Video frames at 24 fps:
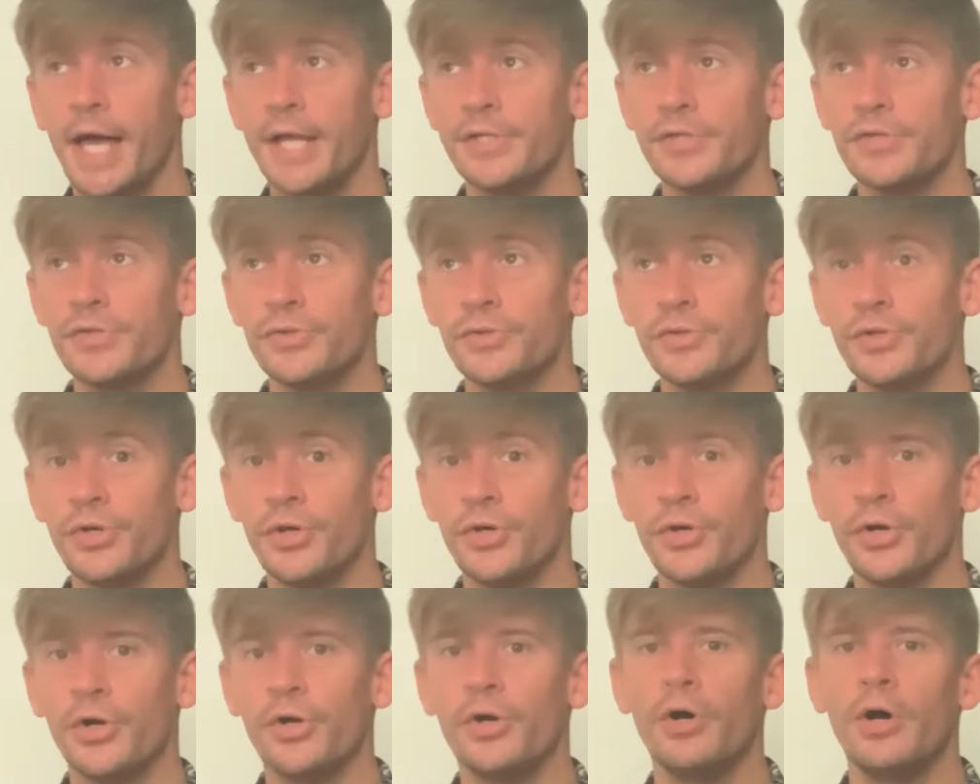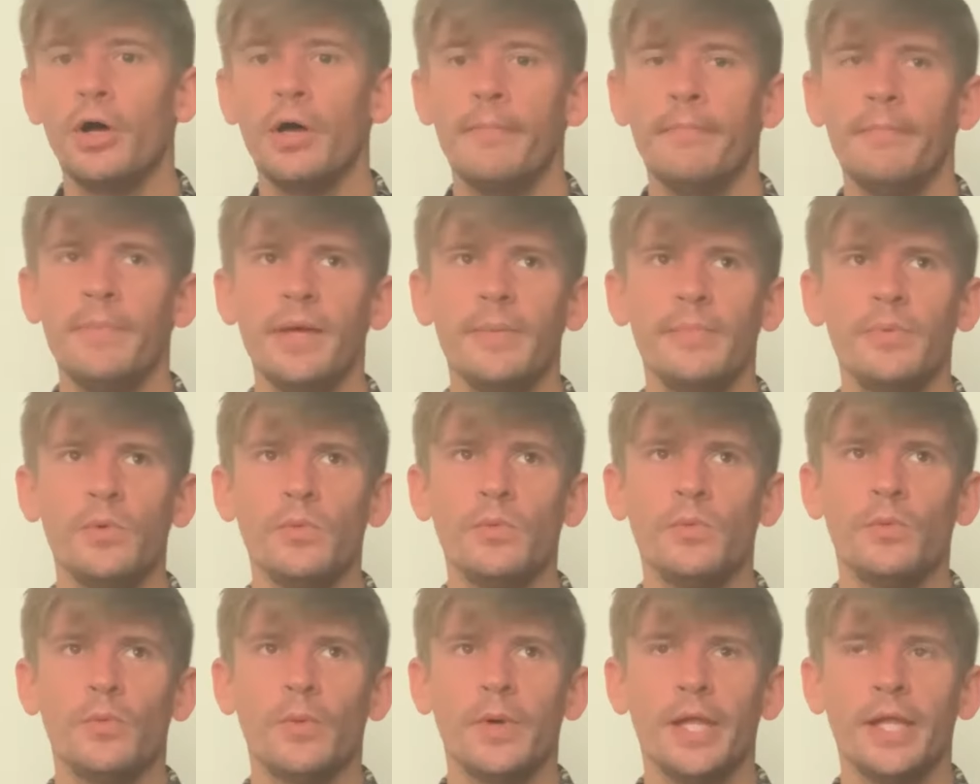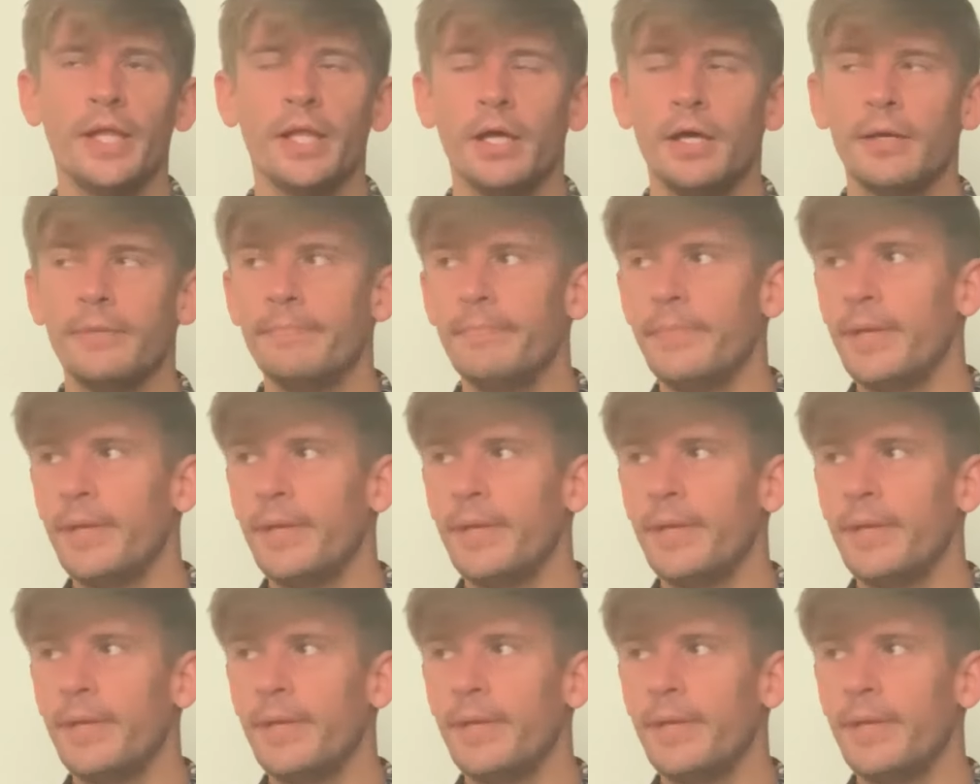I don't know. Maybe we will,